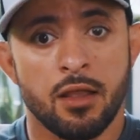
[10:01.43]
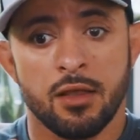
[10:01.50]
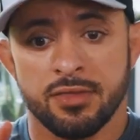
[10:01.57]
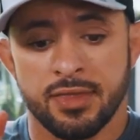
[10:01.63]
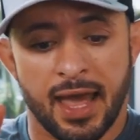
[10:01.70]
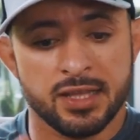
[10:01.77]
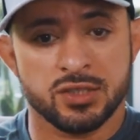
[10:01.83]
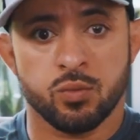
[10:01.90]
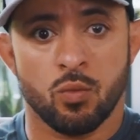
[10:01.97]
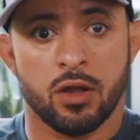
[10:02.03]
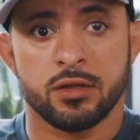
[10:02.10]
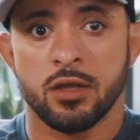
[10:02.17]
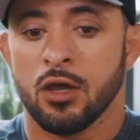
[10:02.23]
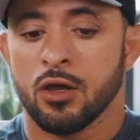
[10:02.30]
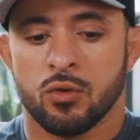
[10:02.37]
That's
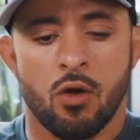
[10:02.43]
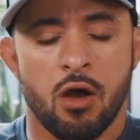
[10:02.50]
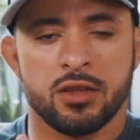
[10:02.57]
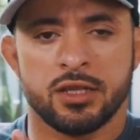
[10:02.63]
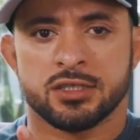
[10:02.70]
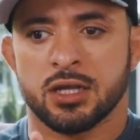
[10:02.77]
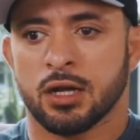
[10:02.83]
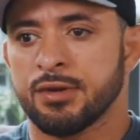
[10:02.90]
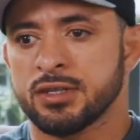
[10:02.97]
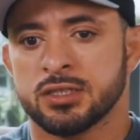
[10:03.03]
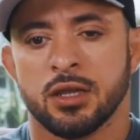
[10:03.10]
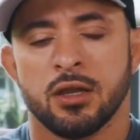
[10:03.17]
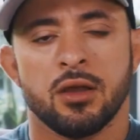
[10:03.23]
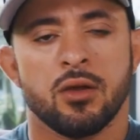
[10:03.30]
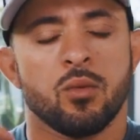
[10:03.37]
one. Quality service,
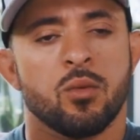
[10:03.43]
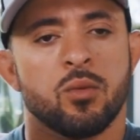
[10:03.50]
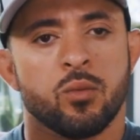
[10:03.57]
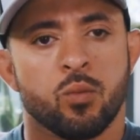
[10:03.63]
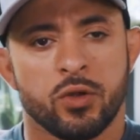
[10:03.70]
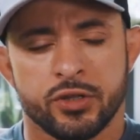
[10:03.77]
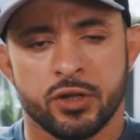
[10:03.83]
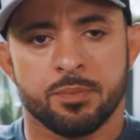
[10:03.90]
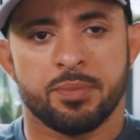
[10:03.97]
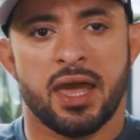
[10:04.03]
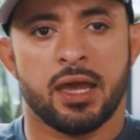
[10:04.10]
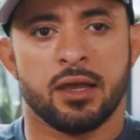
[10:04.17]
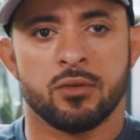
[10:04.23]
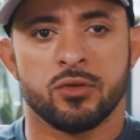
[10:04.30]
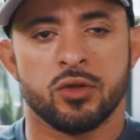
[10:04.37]
when you're
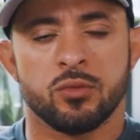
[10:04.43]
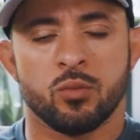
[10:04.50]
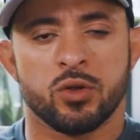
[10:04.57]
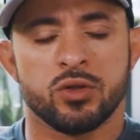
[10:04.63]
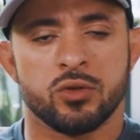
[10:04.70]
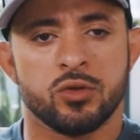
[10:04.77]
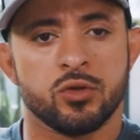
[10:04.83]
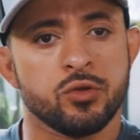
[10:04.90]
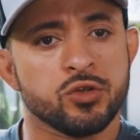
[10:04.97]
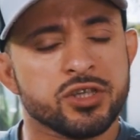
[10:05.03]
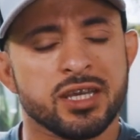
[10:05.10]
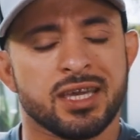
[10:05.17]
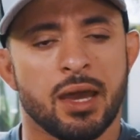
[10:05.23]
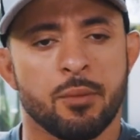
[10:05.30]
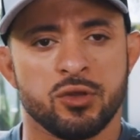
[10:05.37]
paying, when you
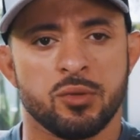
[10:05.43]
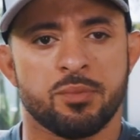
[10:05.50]
usually get what you